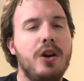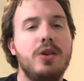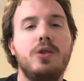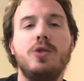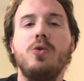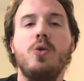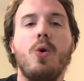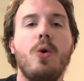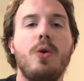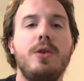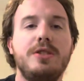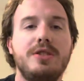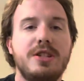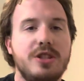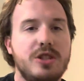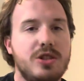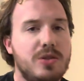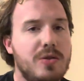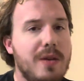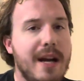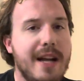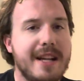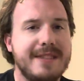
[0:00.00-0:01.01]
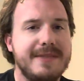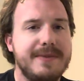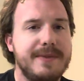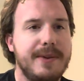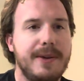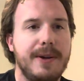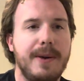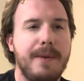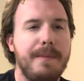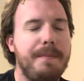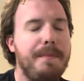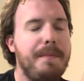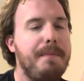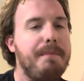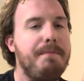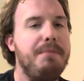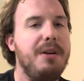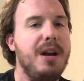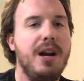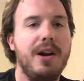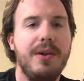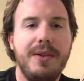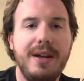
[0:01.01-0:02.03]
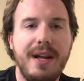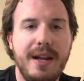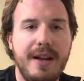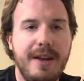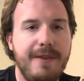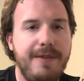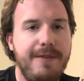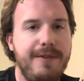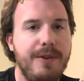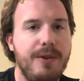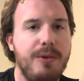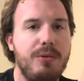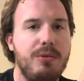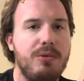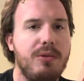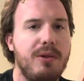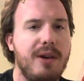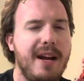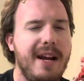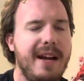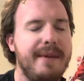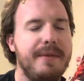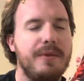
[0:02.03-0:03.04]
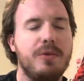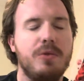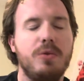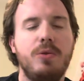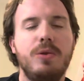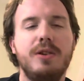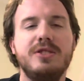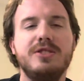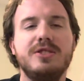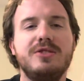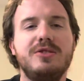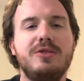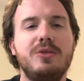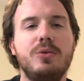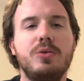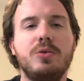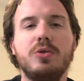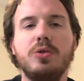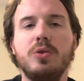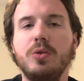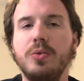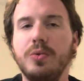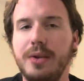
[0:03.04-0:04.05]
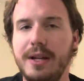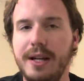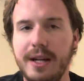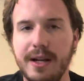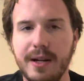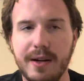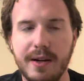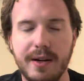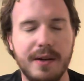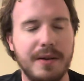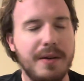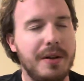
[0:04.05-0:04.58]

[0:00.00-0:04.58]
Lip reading: Gorgeous transfer, barely any film grain, crystal clear.